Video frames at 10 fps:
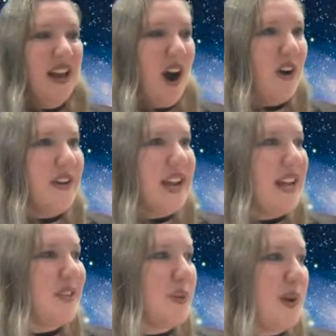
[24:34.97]
Our
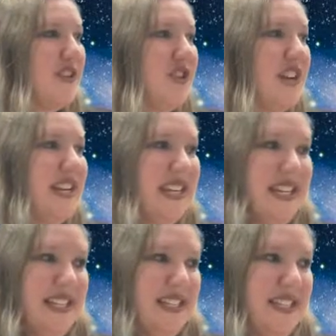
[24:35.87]
next question
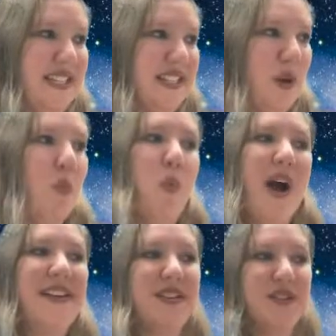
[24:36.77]
is,
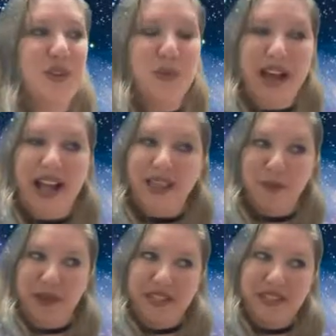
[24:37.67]
what 2
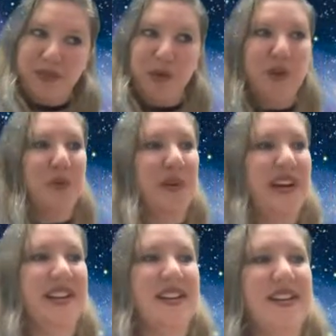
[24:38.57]
elements were
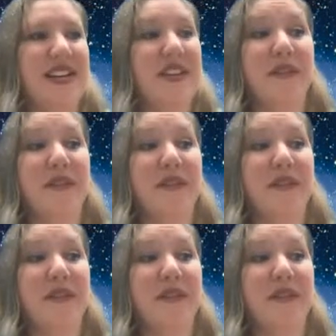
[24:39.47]
created in the